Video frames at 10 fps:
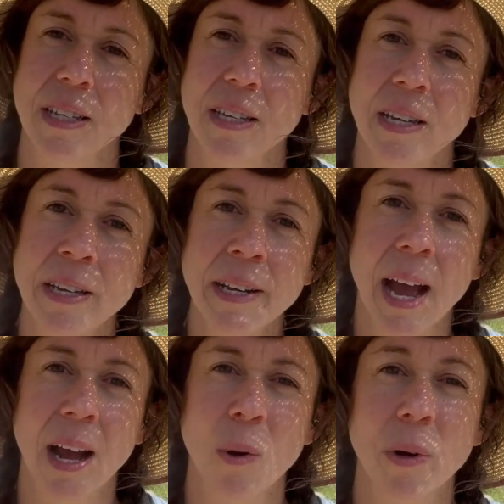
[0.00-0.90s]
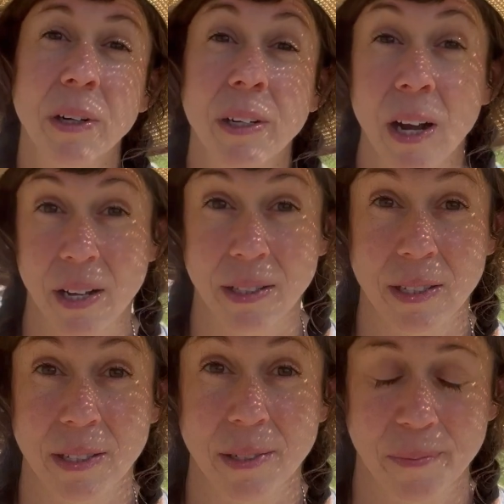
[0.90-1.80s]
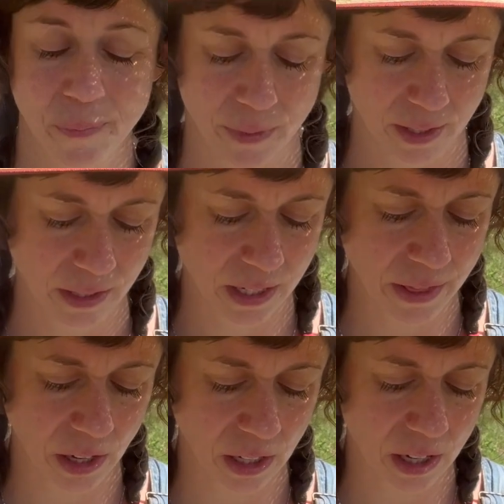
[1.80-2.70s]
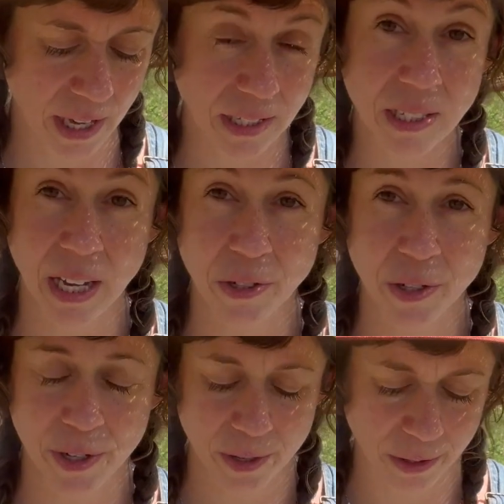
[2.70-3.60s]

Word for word: in our guts. It's in the gut center.